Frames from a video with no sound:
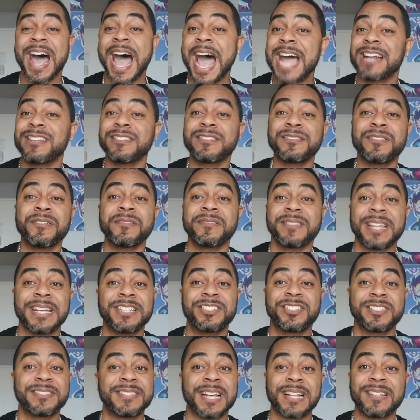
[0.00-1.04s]
I just don't
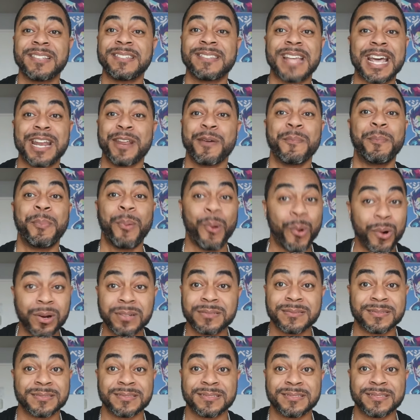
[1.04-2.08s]
think Giselle is that
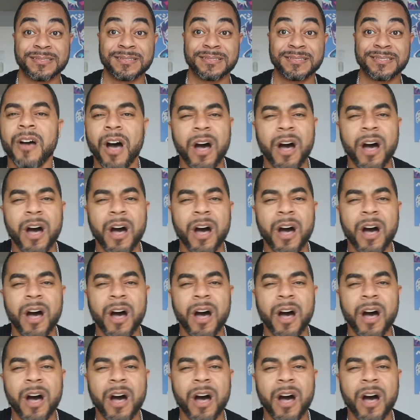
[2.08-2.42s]
important.